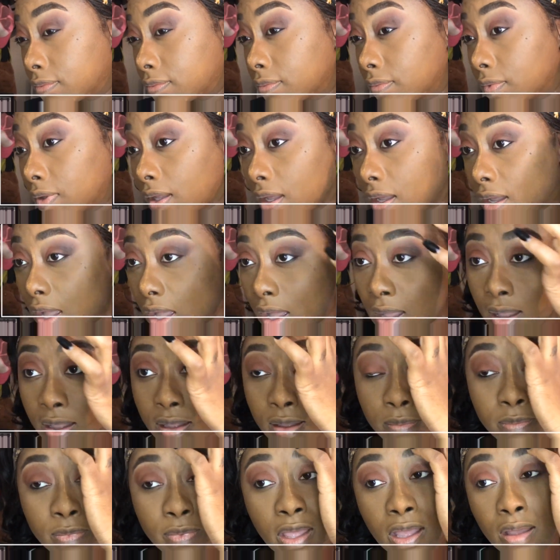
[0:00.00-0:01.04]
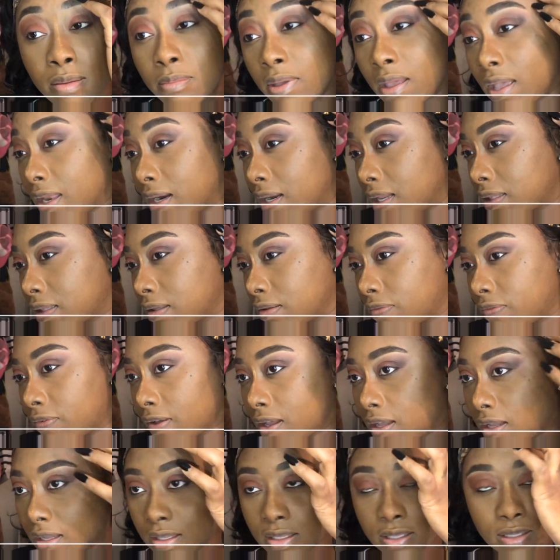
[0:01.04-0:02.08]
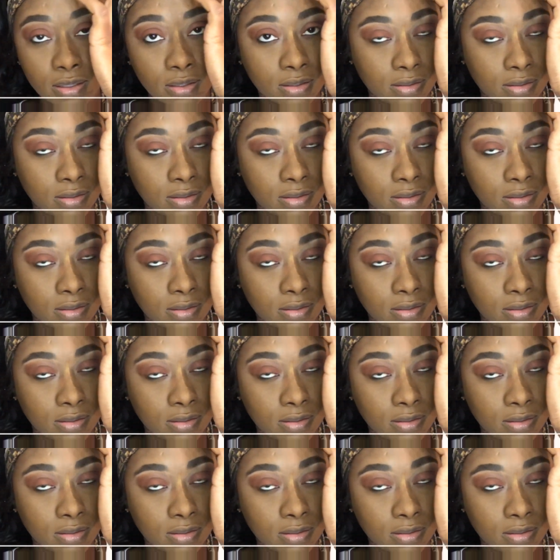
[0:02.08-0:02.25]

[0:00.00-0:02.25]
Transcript: Okay, I am not mad at the fake.